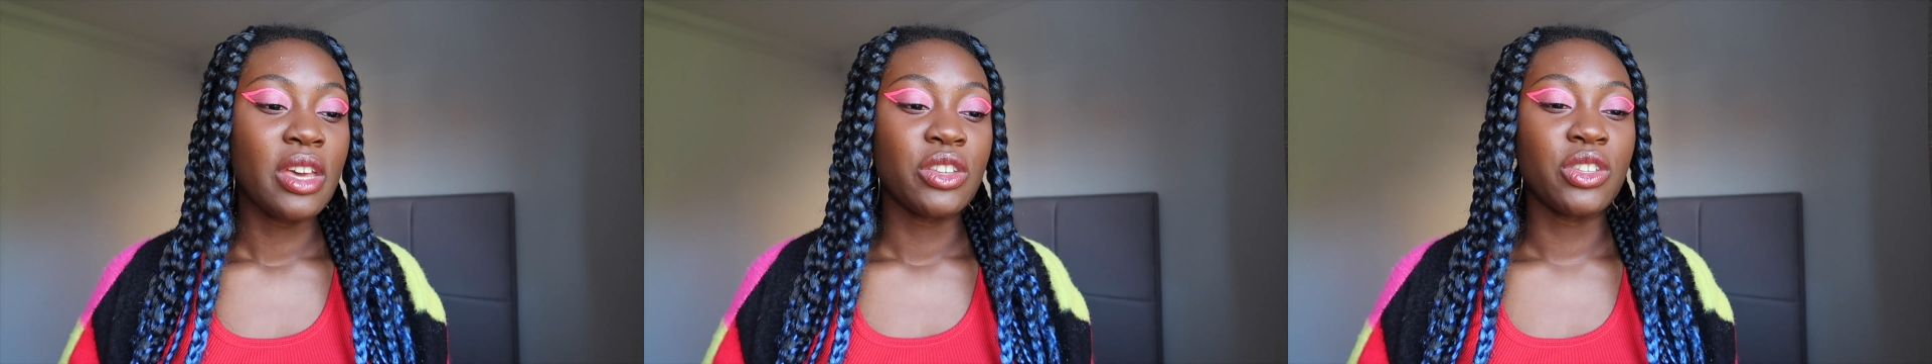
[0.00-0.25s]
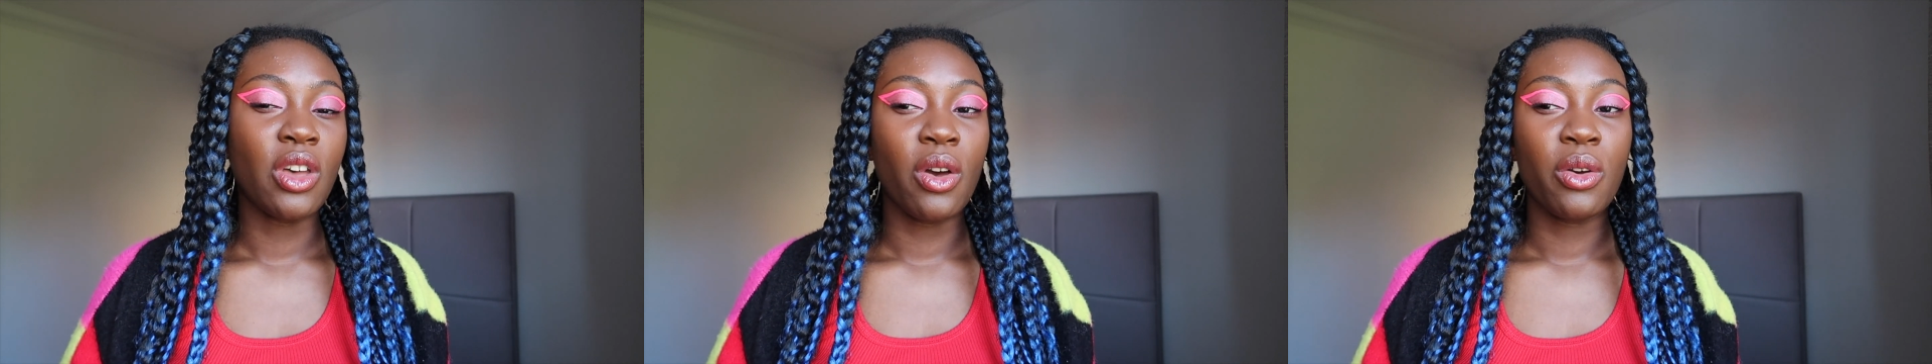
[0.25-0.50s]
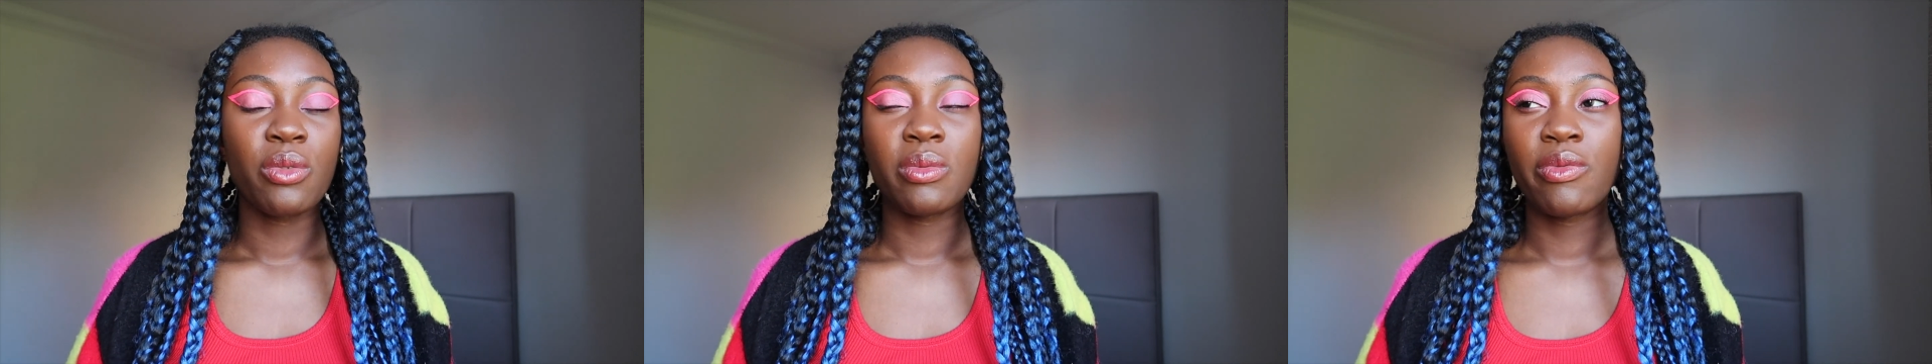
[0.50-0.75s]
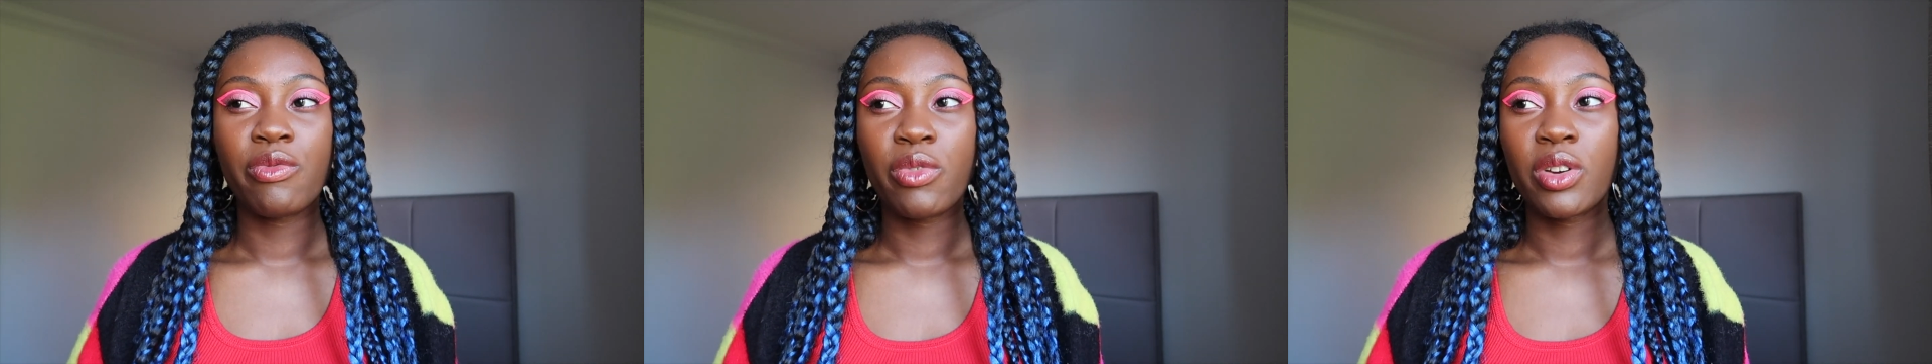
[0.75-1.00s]
So
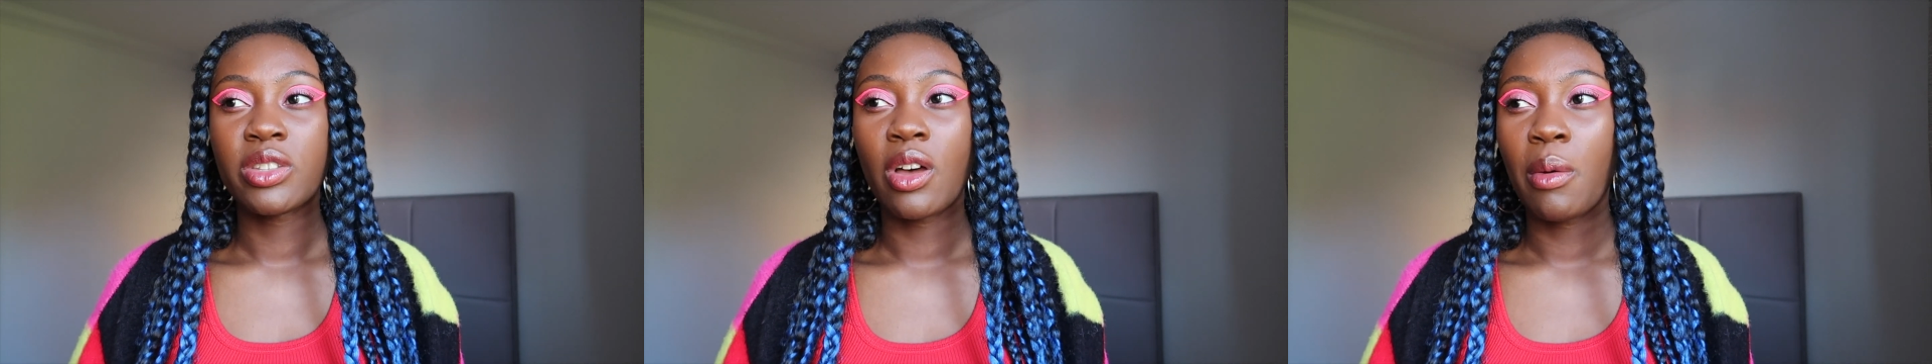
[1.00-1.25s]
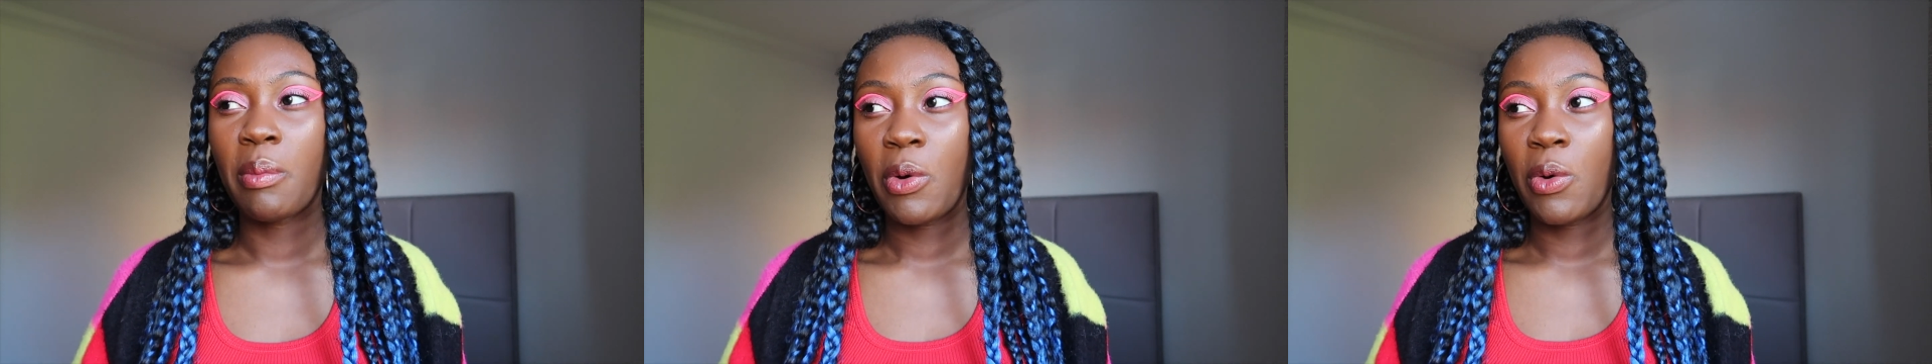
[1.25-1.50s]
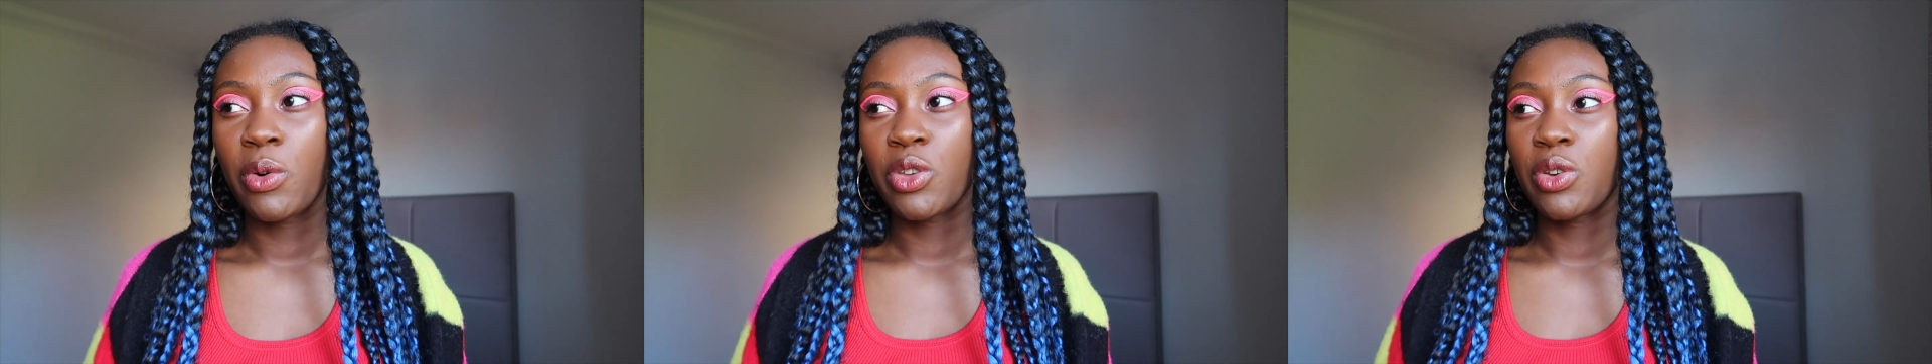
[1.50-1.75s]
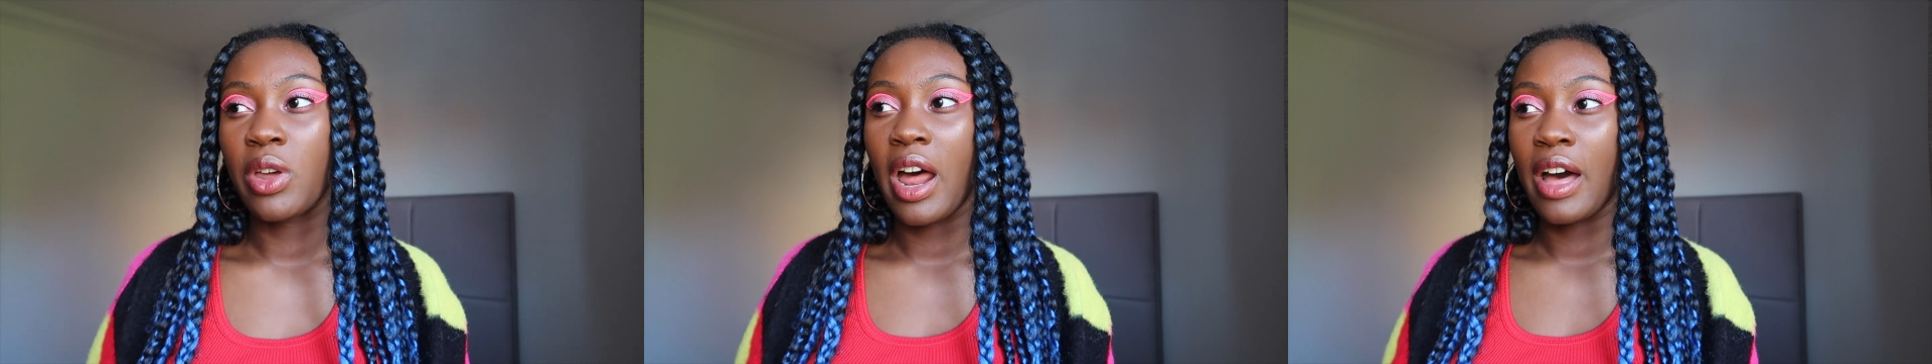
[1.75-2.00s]
for example,
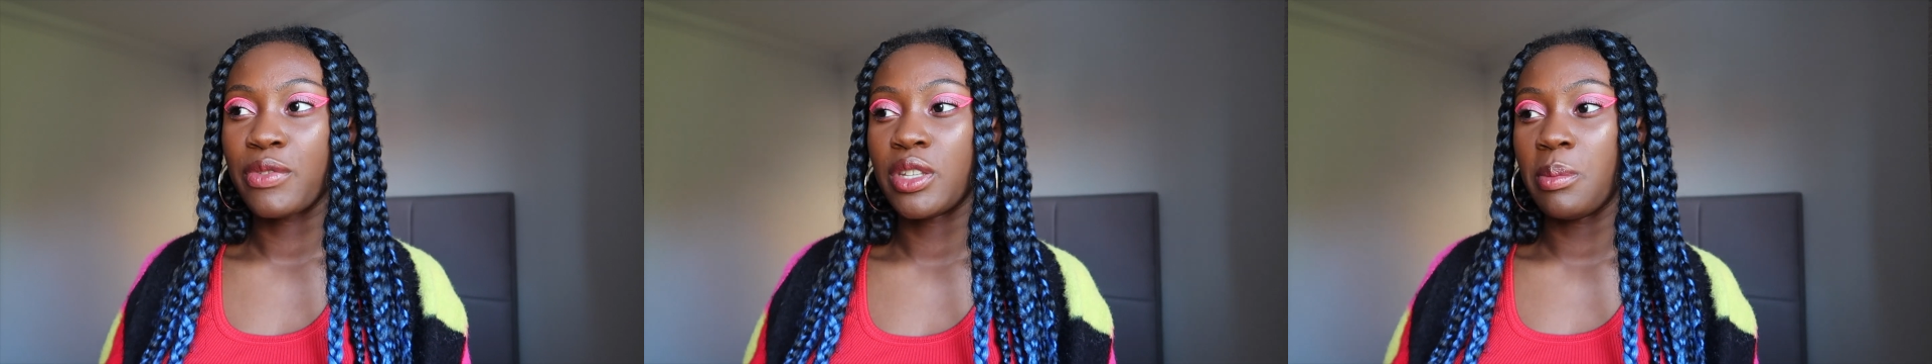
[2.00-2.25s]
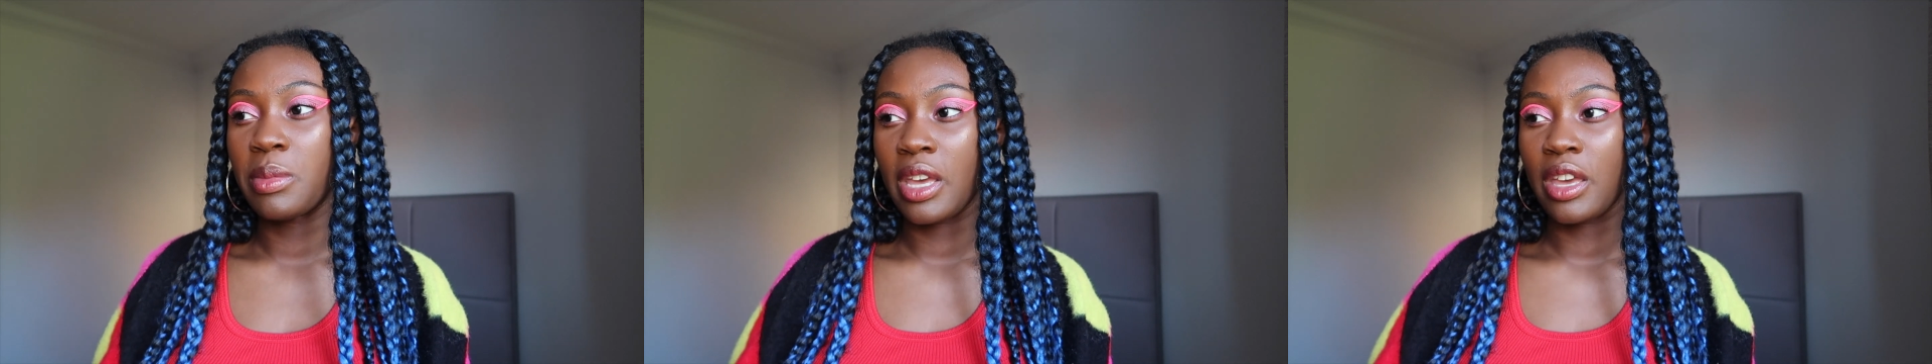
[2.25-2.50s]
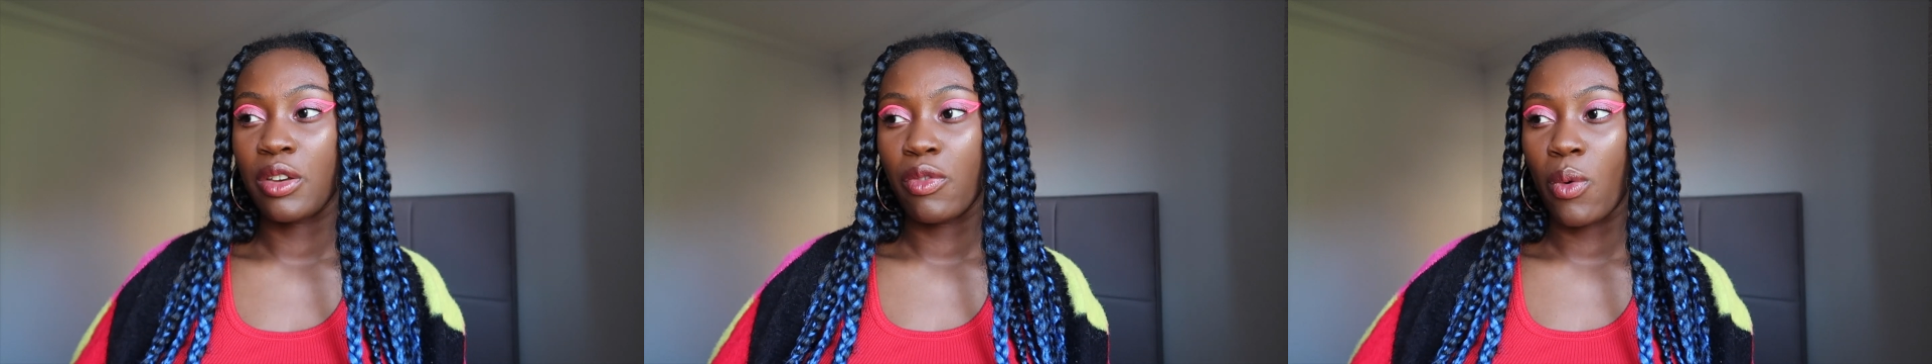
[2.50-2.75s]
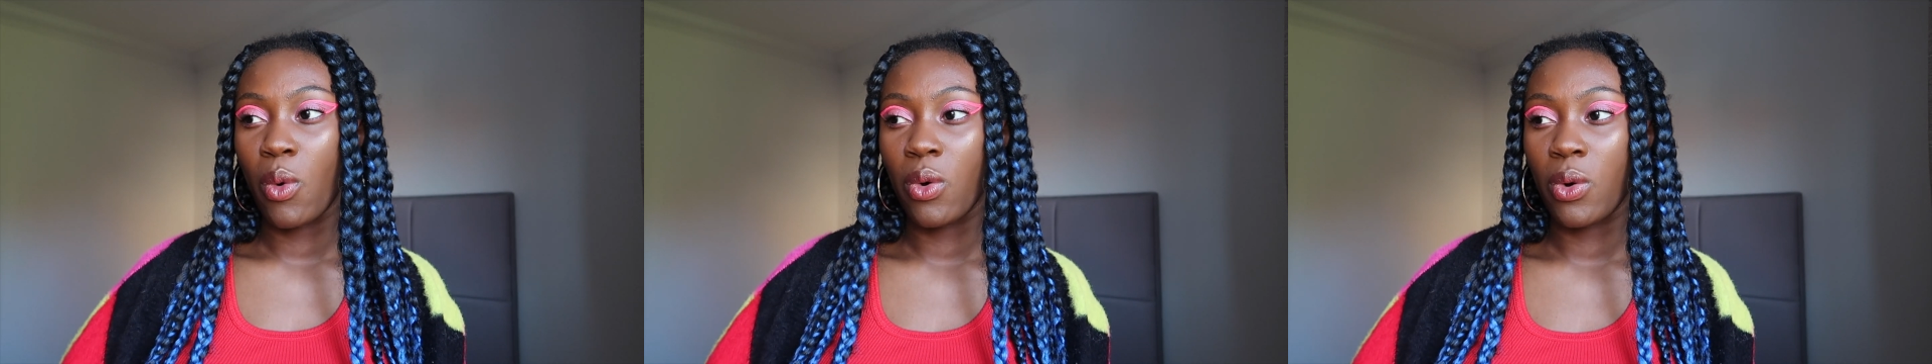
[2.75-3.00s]
you could have something
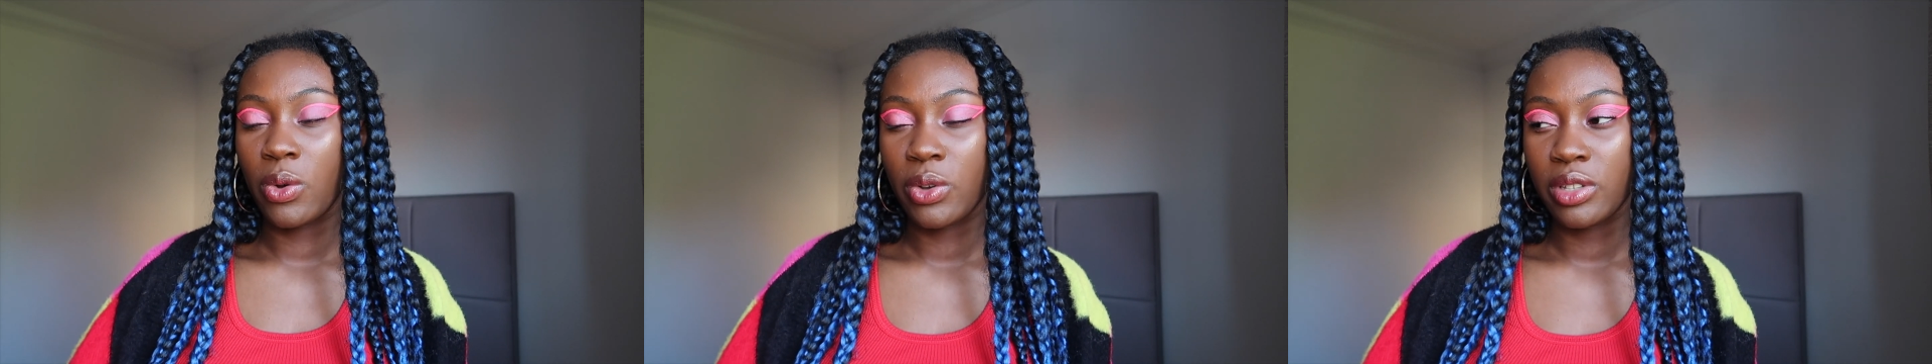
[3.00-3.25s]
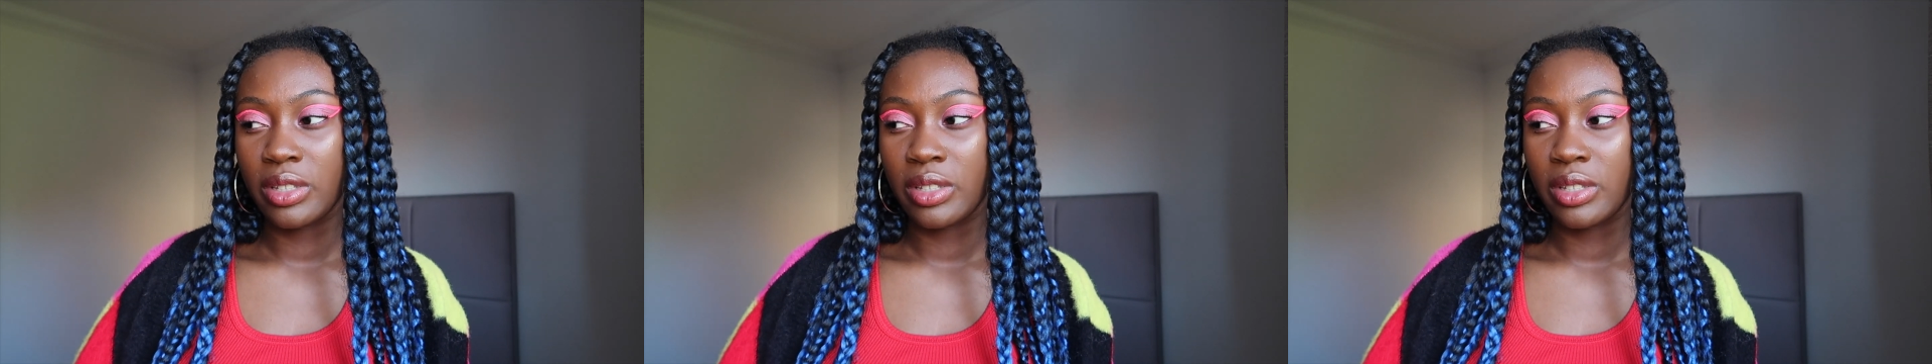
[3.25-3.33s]
for